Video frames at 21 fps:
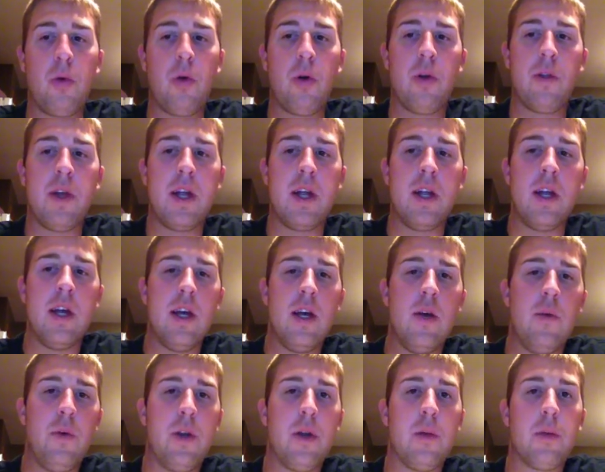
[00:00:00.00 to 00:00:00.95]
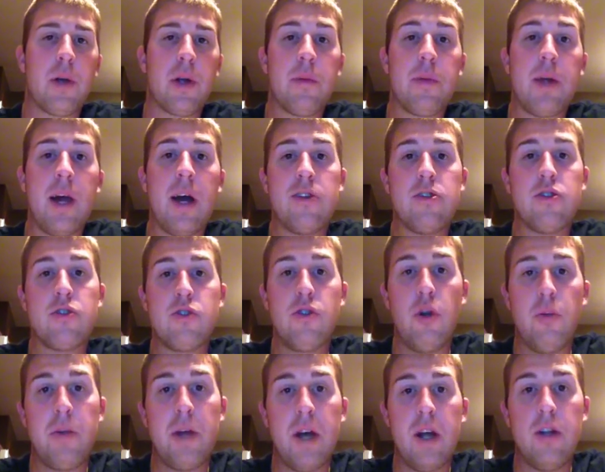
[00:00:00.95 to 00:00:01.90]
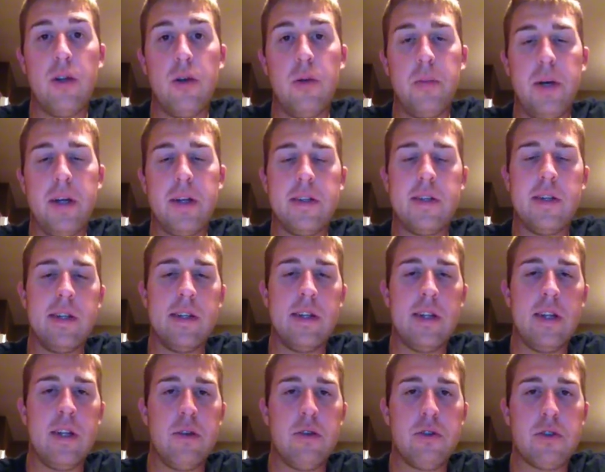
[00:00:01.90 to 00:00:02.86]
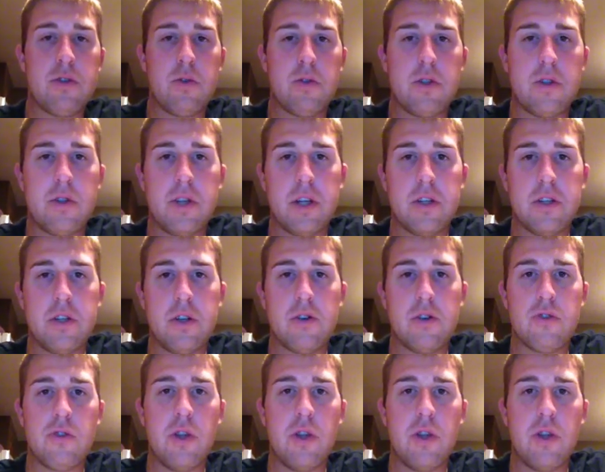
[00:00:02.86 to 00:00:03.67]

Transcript: or we need to bring them down and slow them down a little bit, and those sorts of things here.